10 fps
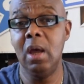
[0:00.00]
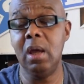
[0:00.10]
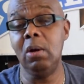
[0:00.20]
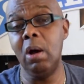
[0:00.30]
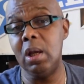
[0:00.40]

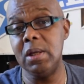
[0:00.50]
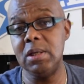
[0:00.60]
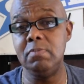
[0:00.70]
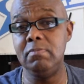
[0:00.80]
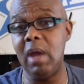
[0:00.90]
and all
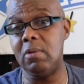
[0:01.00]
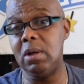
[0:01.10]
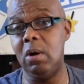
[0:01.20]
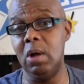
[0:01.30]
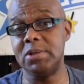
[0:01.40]
his merry
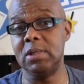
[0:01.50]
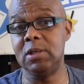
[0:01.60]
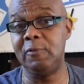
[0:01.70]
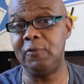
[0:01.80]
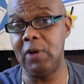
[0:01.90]
horses.
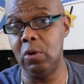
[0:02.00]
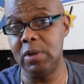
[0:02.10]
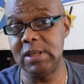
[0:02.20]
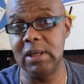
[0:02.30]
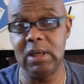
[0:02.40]
Flow
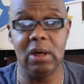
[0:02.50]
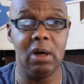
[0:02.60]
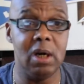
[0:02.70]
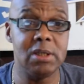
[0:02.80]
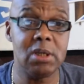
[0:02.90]
is in the
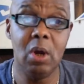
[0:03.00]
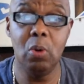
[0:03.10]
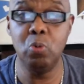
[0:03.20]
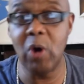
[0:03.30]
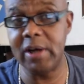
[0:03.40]
yards.
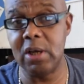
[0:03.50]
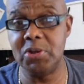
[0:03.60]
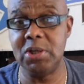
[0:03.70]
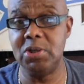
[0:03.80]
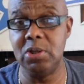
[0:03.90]
What
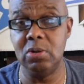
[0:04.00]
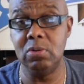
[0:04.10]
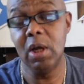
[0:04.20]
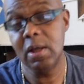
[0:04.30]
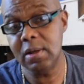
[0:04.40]
else is new?
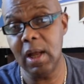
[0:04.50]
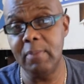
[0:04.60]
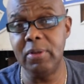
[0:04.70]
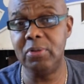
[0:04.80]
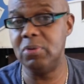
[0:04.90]
The
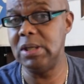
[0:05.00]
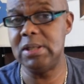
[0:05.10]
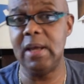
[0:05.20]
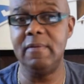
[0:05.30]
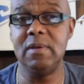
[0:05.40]
number three,
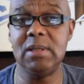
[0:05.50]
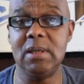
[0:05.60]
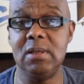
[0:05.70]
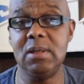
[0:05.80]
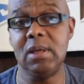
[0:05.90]
Seven
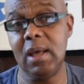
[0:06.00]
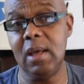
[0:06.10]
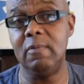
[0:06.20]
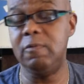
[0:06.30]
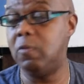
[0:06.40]
Cents,
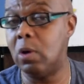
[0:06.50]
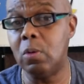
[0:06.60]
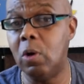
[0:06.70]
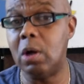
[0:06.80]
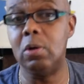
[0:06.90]
again, 4 to
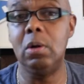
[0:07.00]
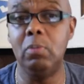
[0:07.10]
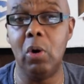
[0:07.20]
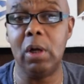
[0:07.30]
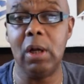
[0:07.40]
1 on the
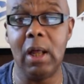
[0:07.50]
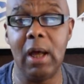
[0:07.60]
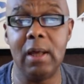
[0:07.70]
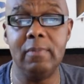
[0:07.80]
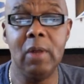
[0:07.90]
morning
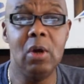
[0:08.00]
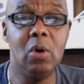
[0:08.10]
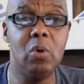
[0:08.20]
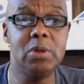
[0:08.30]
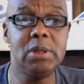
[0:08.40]
line.
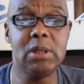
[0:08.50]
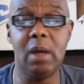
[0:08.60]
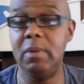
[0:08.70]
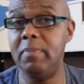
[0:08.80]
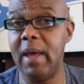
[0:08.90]
Horses
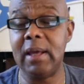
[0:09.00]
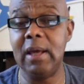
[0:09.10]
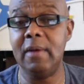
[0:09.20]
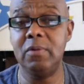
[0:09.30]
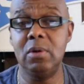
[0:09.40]
coming back
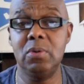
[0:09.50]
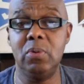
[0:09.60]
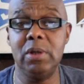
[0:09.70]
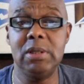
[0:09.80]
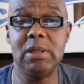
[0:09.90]
after a
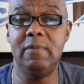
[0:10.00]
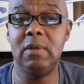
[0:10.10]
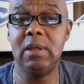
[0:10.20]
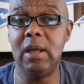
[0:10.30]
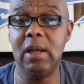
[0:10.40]

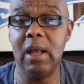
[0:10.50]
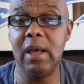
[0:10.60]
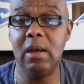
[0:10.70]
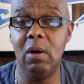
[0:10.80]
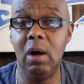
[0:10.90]
27 day
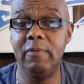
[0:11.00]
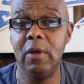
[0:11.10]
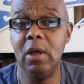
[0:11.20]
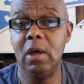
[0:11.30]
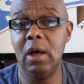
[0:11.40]
layoff,
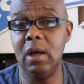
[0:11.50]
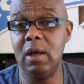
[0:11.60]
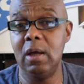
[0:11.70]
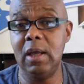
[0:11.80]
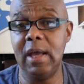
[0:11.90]

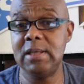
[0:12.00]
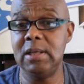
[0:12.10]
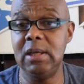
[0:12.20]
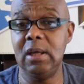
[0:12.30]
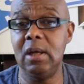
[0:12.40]
uh,
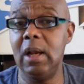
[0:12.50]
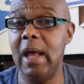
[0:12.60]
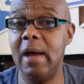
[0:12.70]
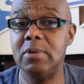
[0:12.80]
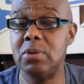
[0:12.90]
exiting an
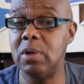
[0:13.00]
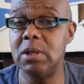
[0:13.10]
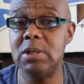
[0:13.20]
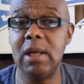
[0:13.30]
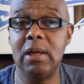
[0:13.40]
allowance
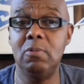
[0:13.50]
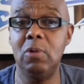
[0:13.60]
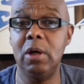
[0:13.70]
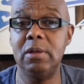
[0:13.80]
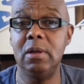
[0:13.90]
race that he
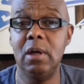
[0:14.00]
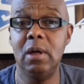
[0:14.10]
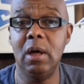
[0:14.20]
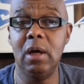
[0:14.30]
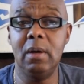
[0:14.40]
won
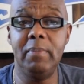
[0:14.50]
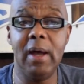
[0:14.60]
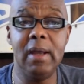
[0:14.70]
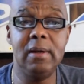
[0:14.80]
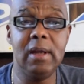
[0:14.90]
uh,
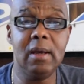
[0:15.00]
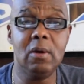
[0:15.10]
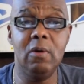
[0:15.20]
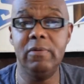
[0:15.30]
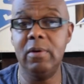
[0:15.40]
by a neck
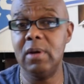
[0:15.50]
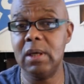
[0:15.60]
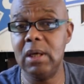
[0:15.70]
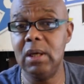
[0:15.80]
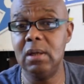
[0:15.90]
over there at
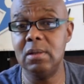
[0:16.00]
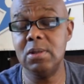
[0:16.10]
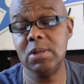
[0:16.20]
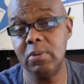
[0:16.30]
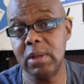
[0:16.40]
Keeneland.
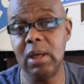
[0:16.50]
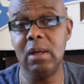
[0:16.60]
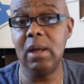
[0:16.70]
So again,